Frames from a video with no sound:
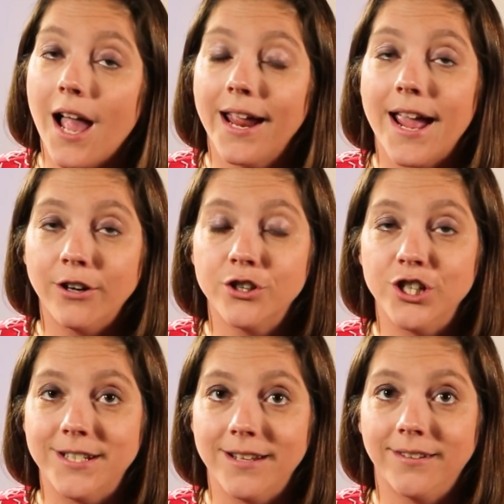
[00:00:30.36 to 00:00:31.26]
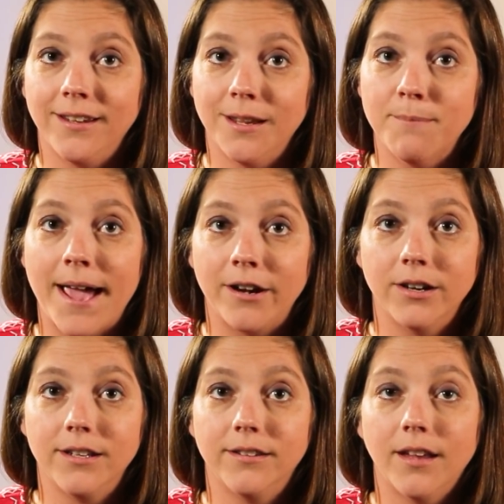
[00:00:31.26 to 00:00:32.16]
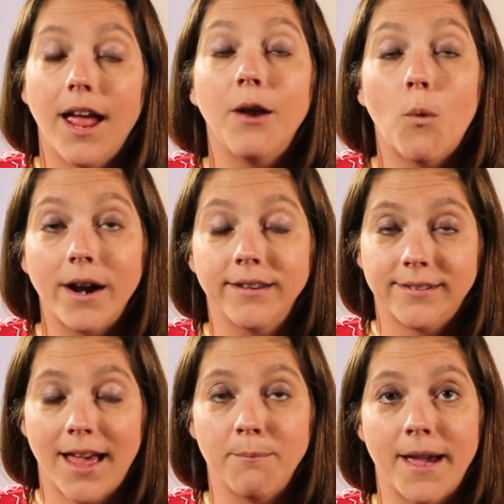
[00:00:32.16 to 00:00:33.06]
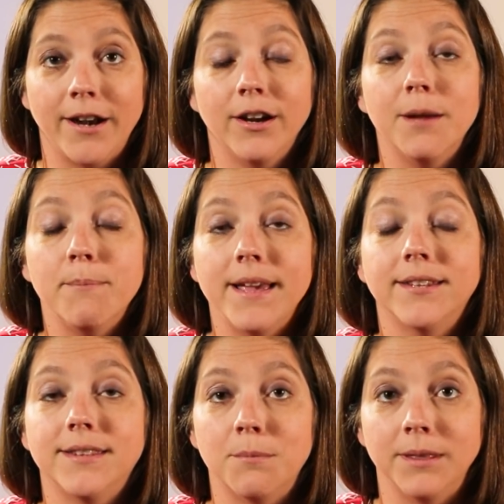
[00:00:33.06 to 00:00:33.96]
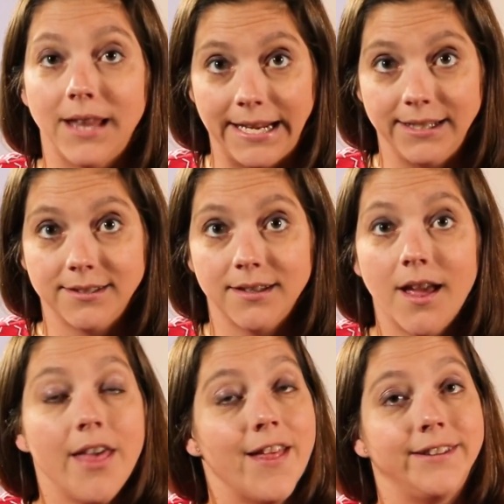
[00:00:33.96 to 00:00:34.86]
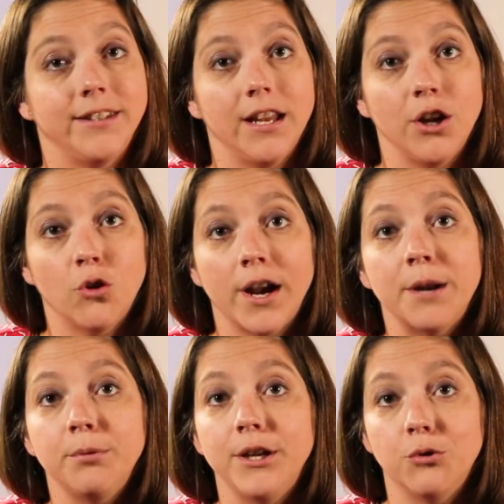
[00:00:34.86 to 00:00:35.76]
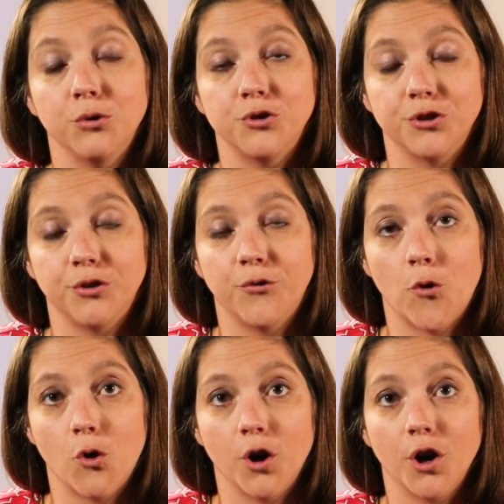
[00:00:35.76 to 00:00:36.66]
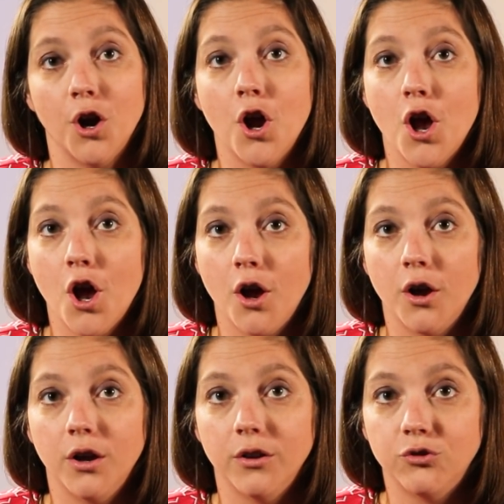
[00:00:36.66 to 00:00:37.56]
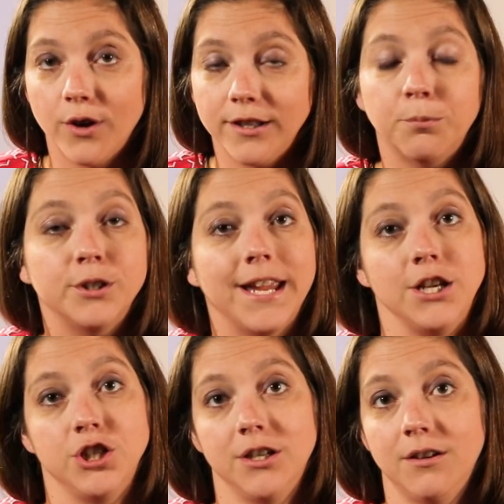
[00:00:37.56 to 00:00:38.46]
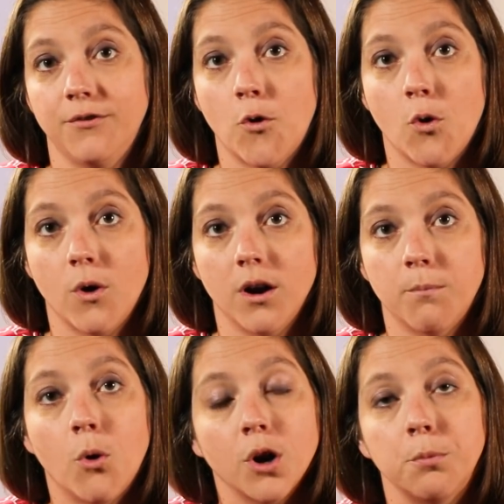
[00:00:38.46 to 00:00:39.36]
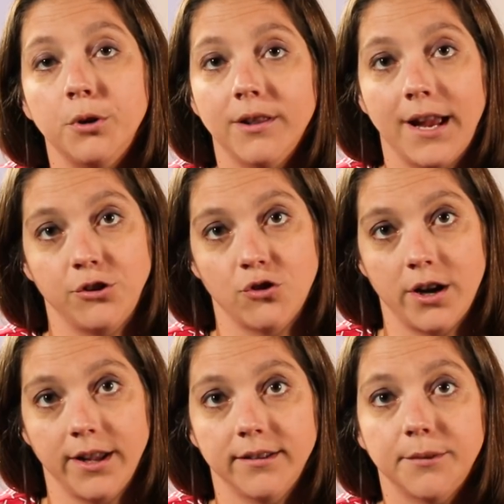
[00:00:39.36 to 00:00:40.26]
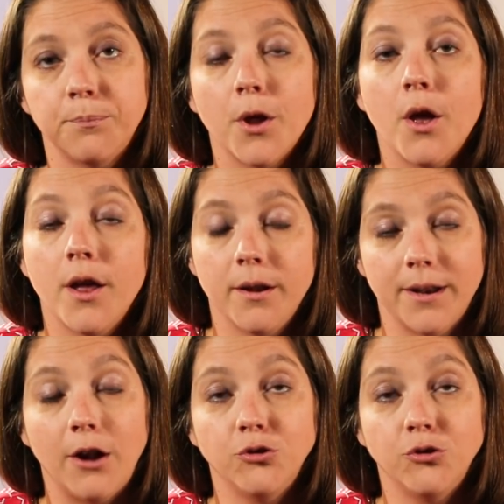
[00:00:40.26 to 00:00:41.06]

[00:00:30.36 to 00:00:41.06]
high energy density in batteries. And why does that matter? It makes them light. That's incredibly crucial for transportation, for portable electronics. Now,